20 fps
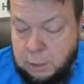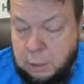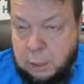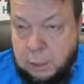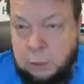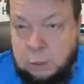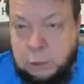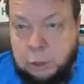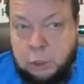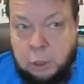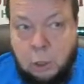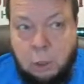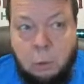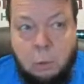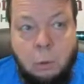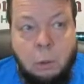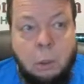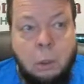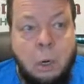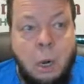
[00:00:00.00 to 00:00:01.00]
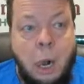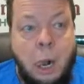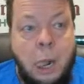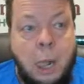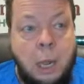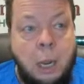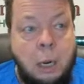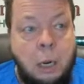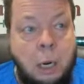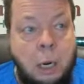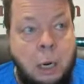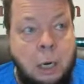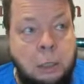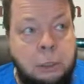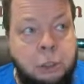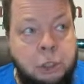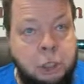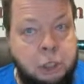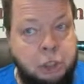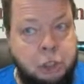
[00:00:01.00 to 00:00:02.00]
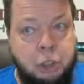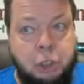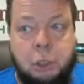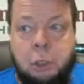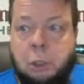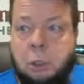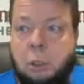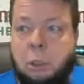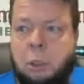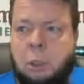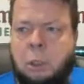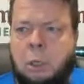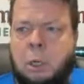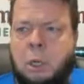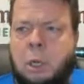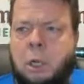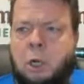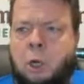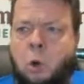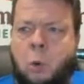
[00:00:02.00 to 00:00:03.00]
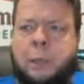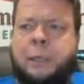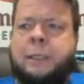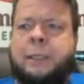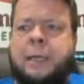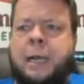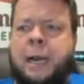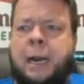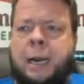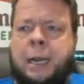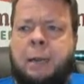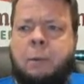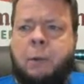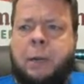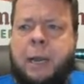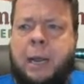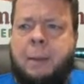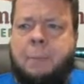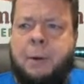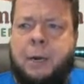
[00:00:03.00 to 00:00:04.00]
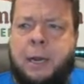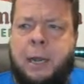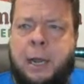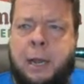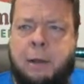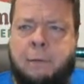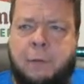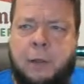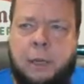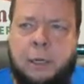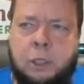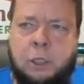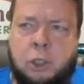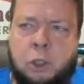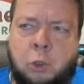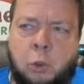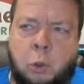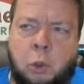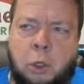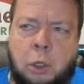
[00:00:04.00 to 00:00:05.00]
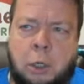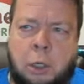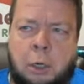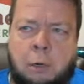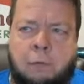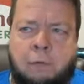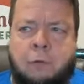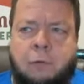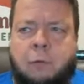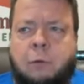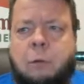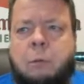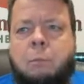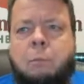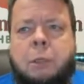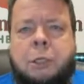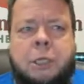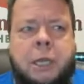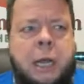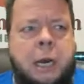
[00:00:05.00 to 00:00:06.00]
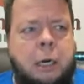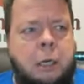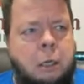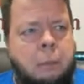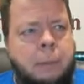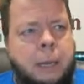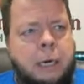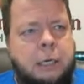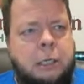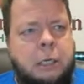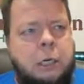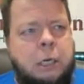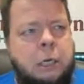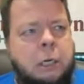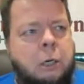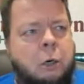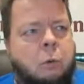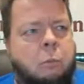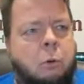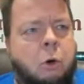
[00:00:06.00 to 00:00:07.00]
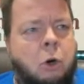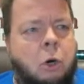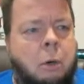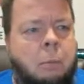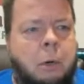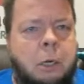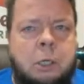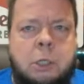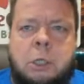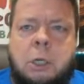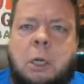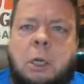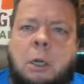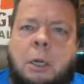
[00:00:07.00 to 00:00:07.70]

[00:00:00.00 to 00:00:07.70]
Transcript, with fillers: and so uh, just coincidentally, we happen to have a school of botanical medicine at Homegrown Herbalist.